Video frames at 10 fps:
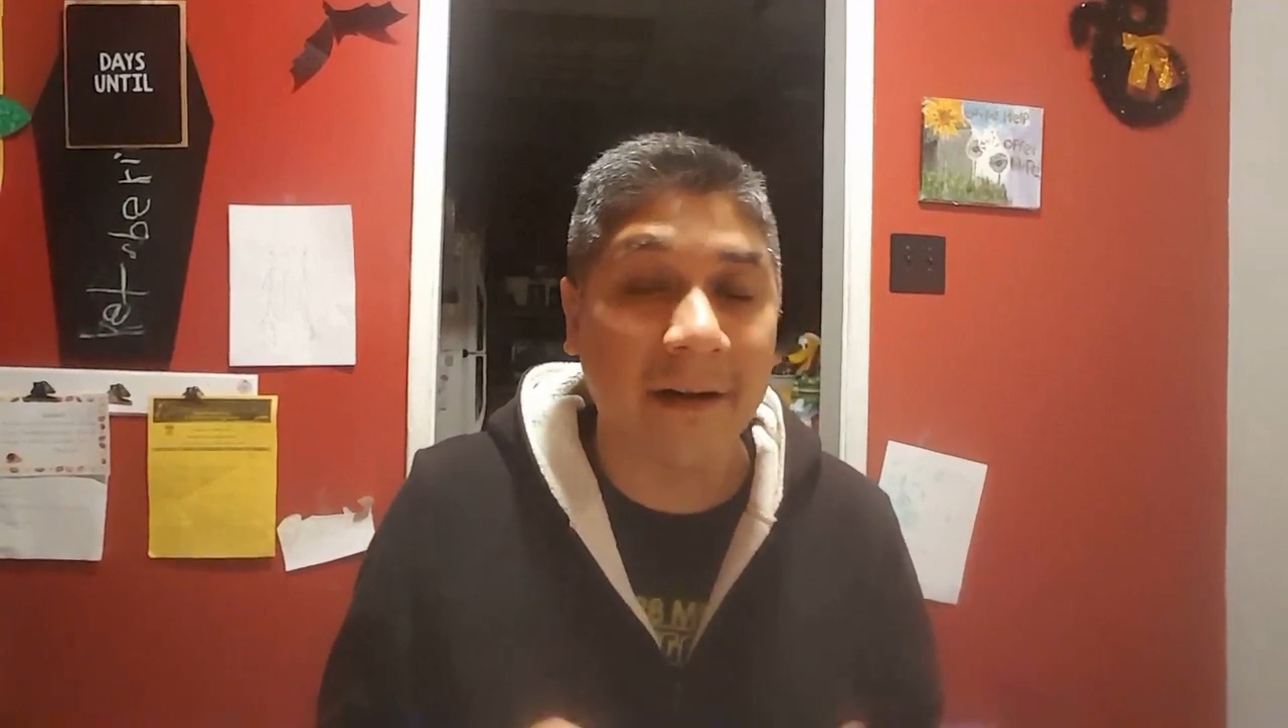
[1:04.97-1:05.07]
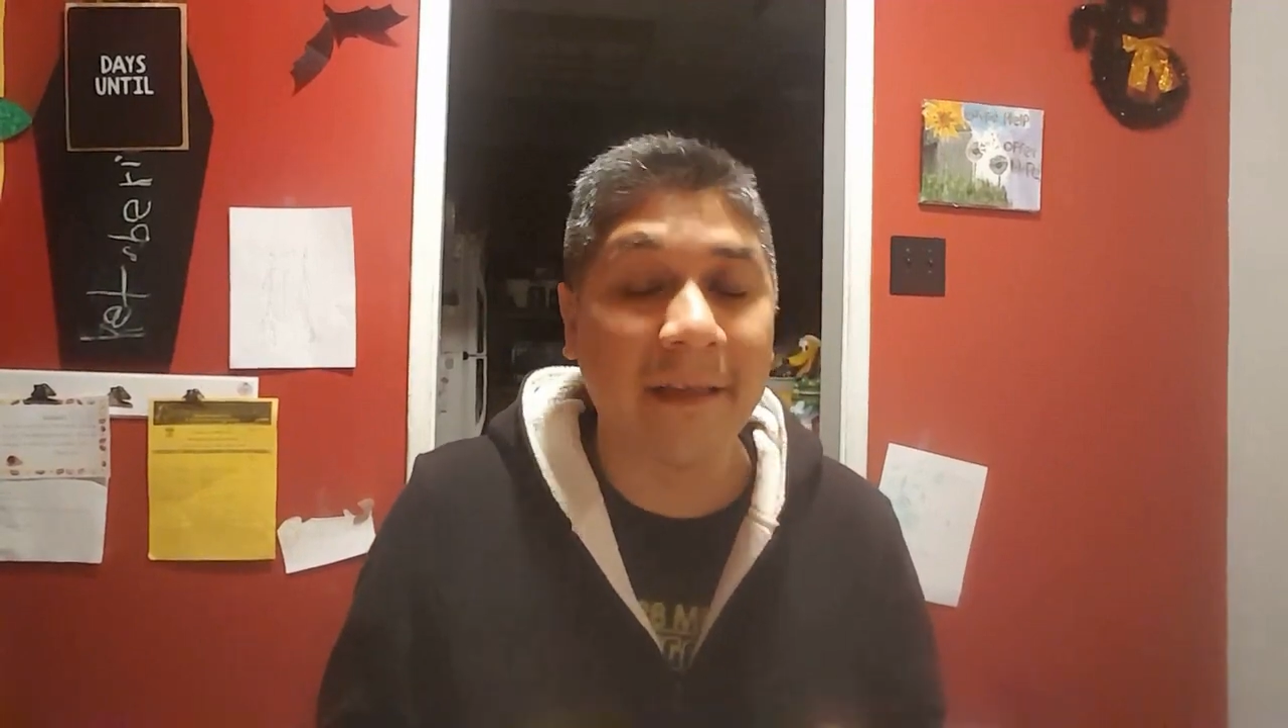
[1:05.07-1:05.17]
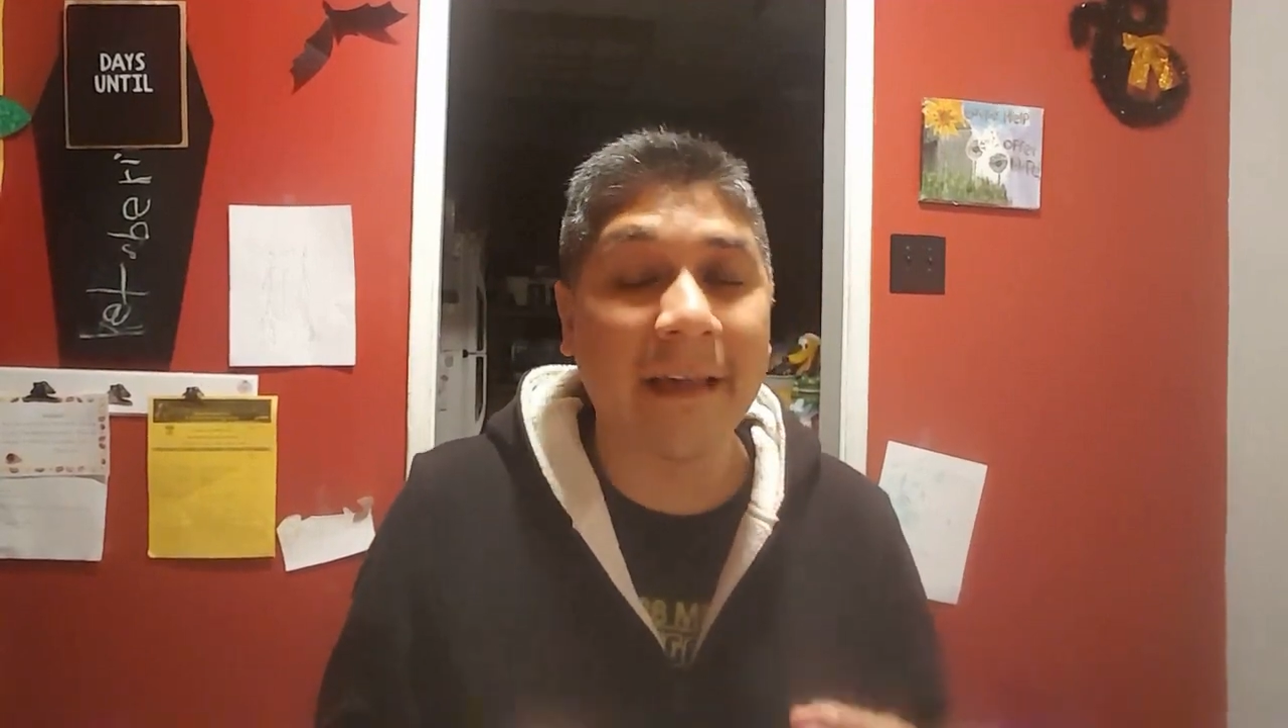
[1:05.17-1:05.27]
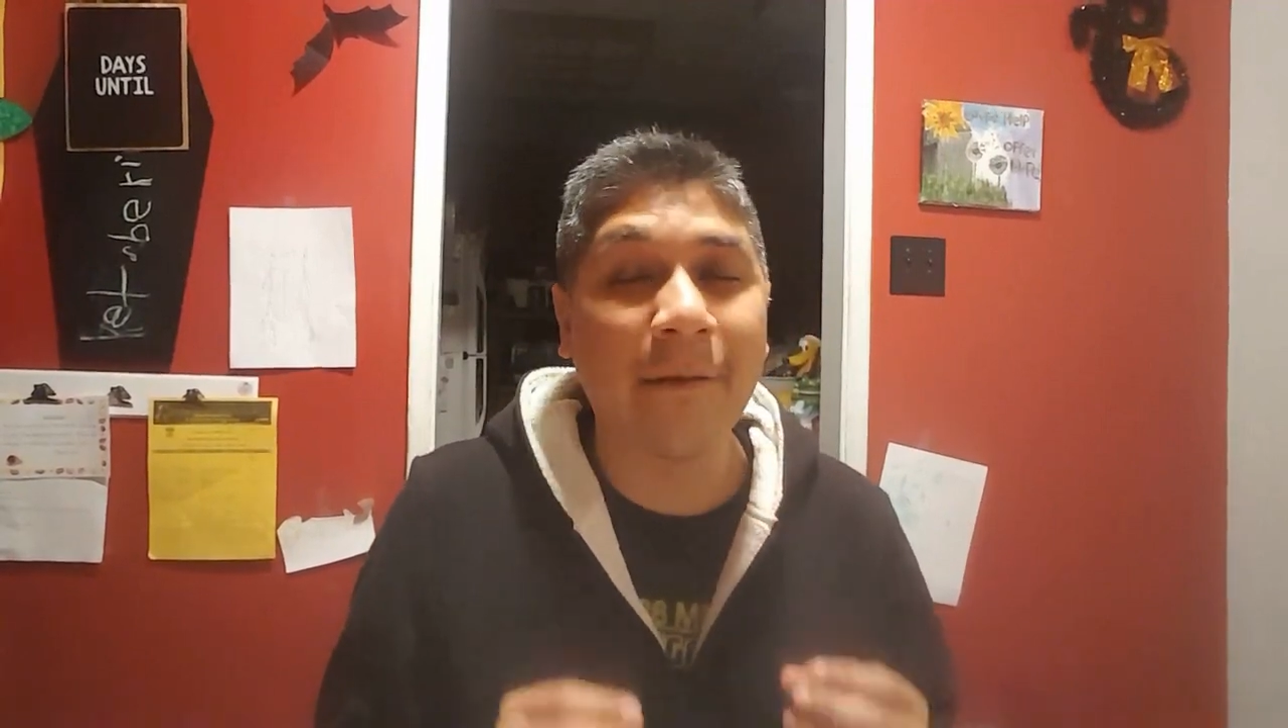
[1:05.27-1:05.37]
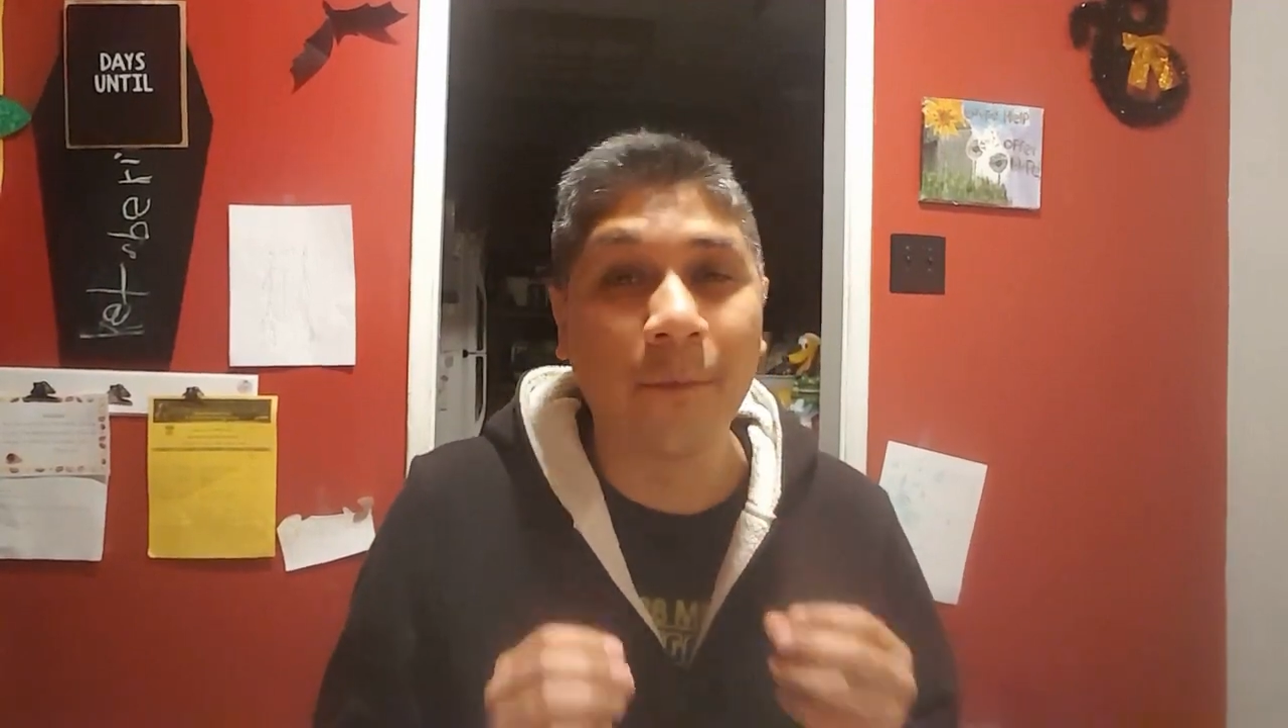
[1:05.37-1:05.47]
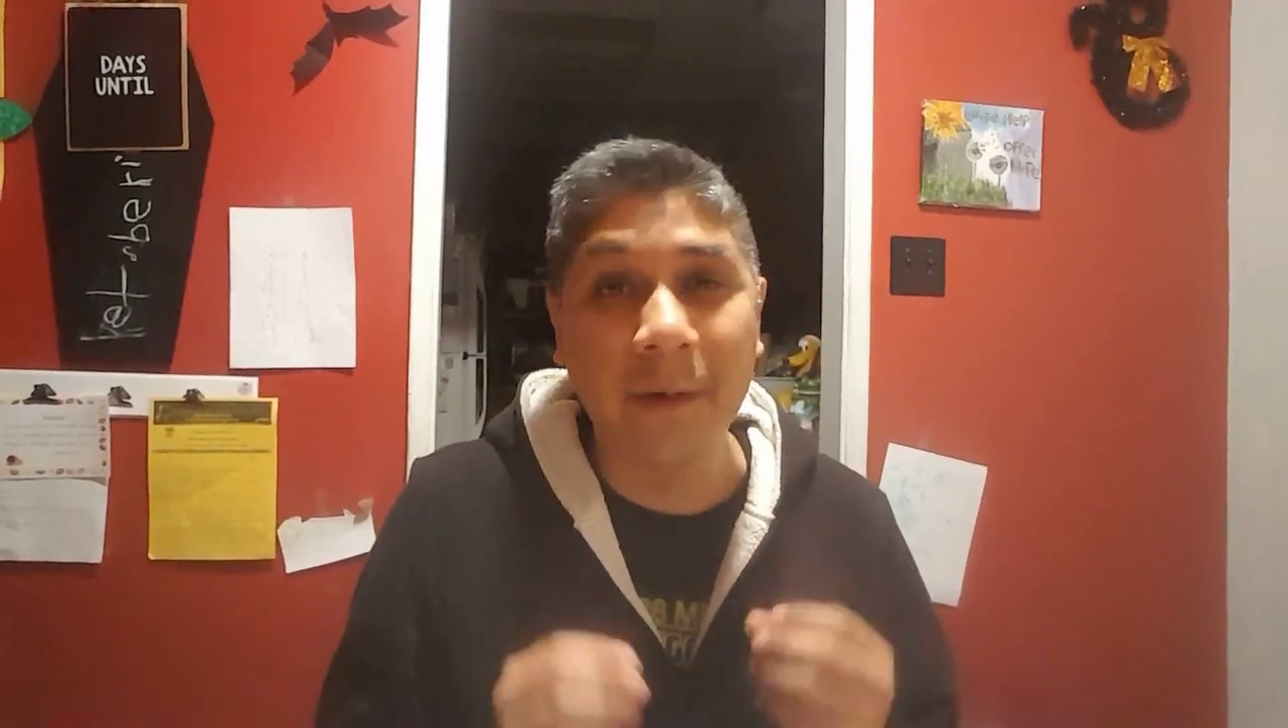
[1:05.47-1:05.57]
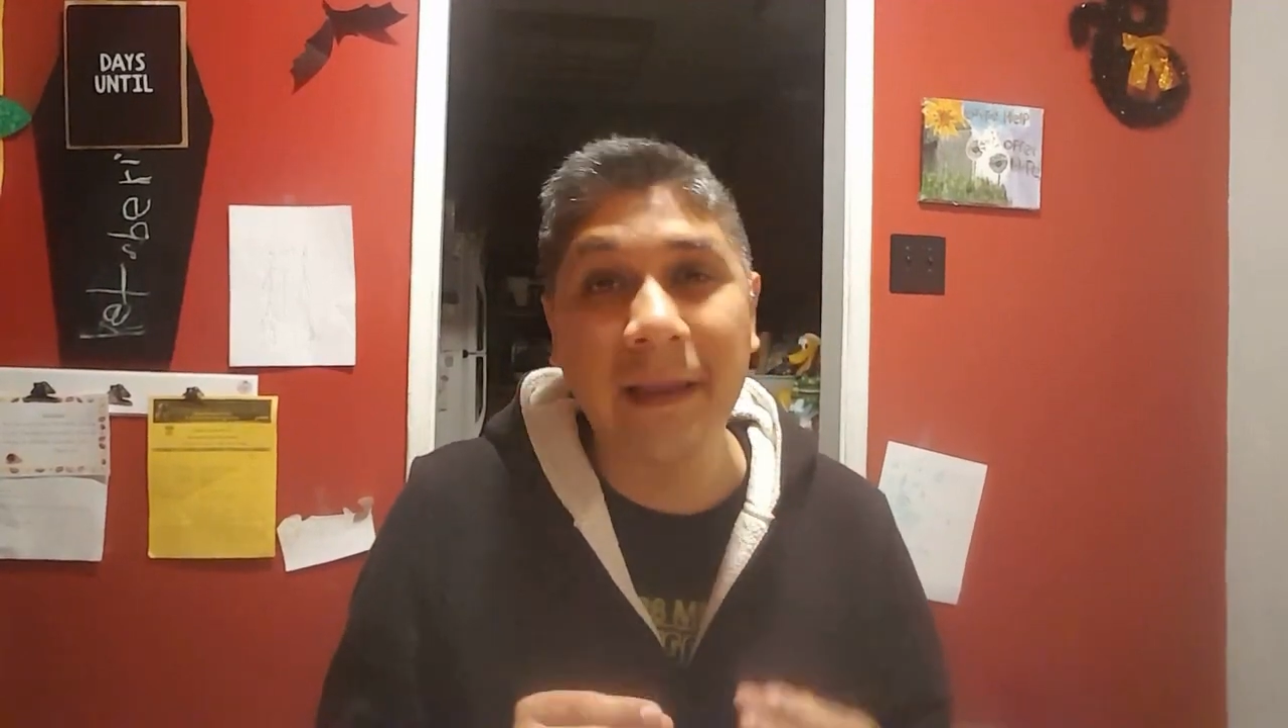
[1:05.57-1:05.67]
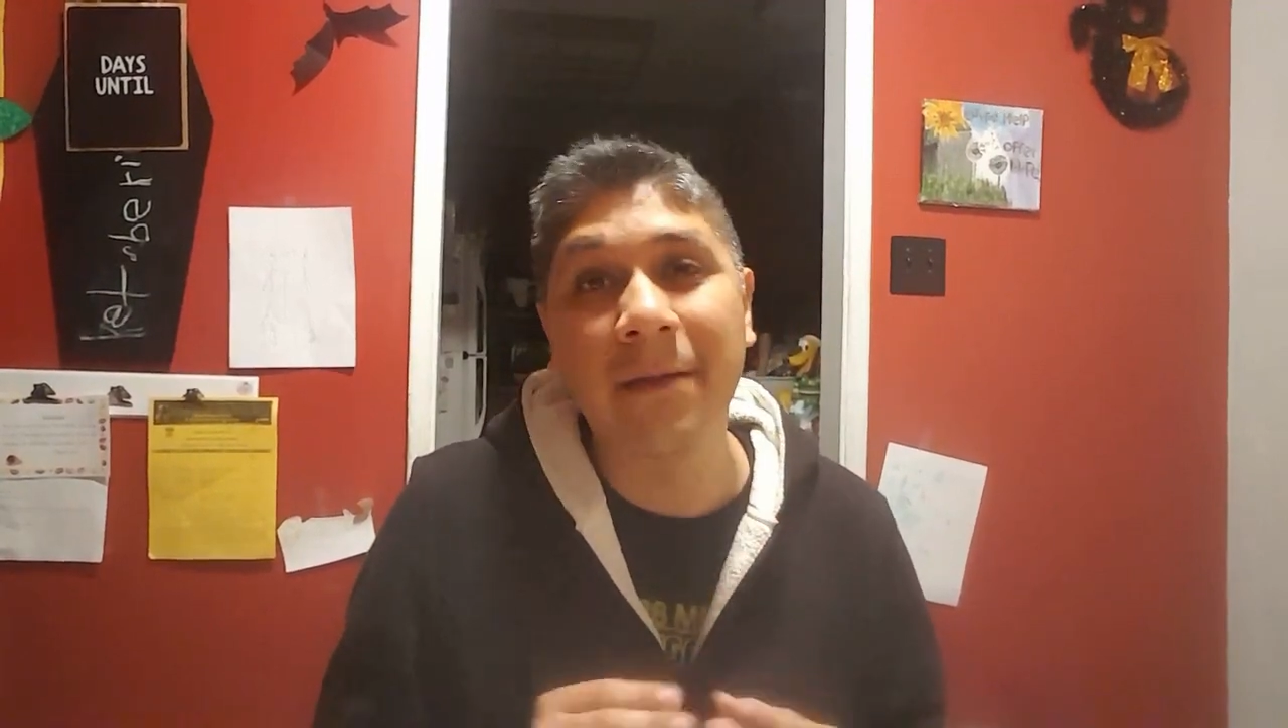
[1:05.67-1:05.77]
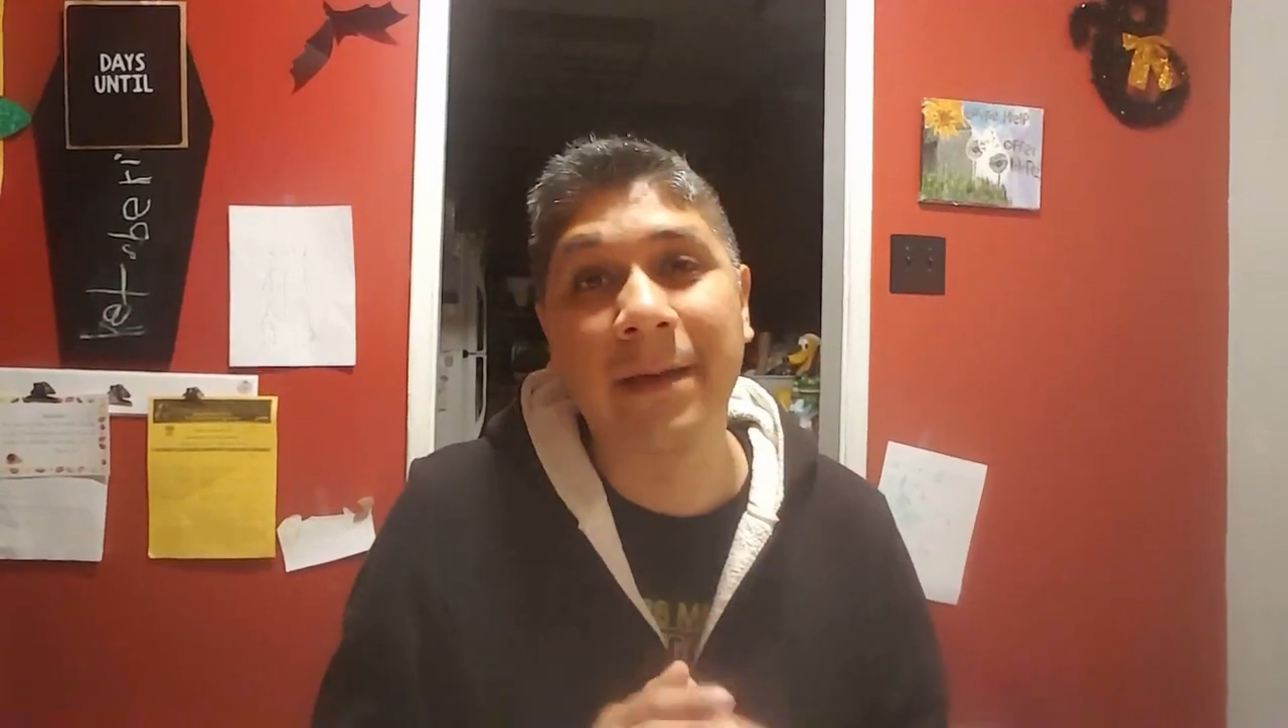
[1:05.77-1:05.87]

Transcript: is a really